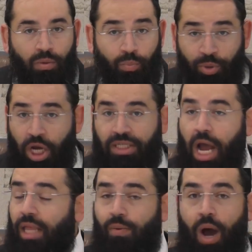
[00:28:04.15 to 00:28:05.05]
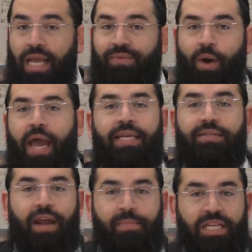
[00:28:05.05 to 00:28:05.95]
Because otherwise, why is
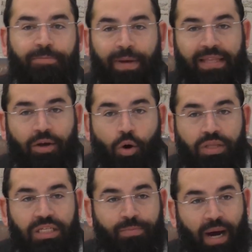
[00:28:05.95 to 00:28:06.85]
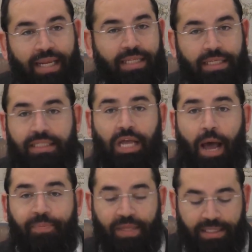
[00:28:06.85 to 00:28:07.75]
Rebbe spending all this money to
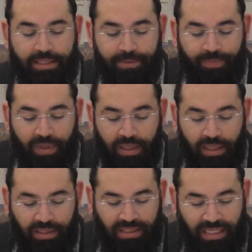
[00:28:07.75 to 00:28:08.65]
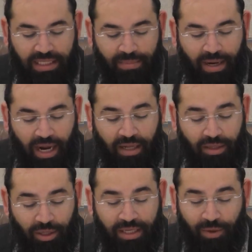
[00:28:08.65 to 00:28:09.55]
stop this? So says the Gemara,
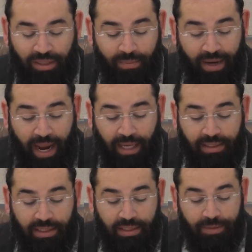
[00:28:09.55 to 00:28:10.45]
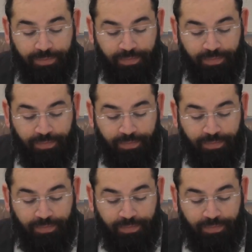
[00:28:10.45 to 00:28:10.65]
look at what the Gemara answers.